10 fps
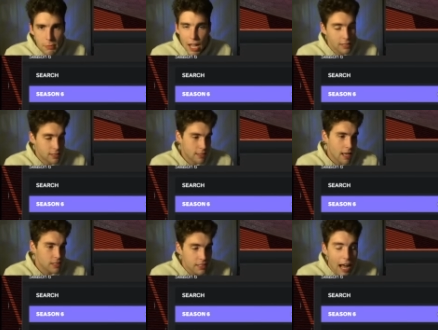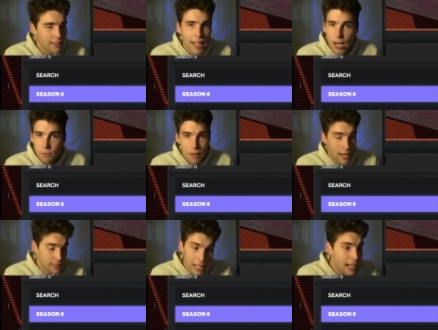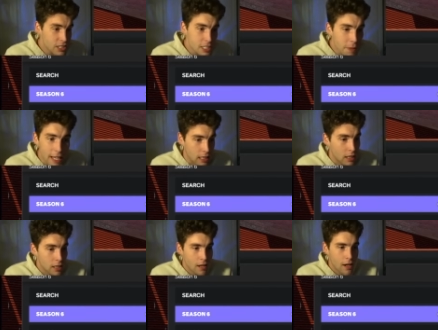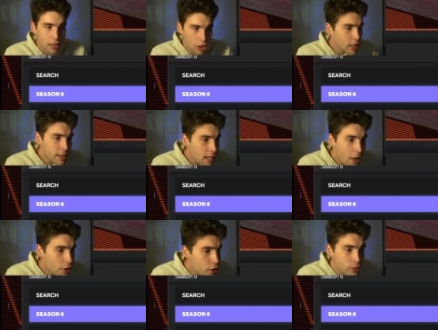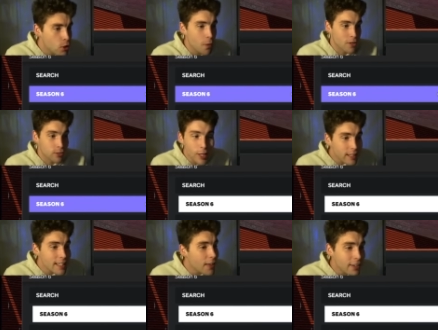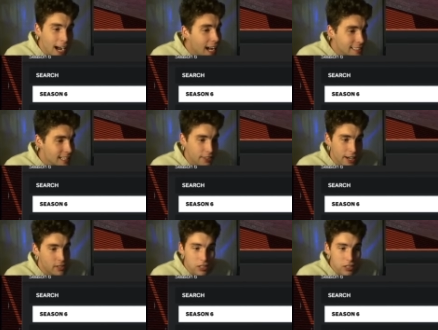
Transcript: it's it's not there. And it's not just me. Look at the other YouTubers. Look at the other content creators.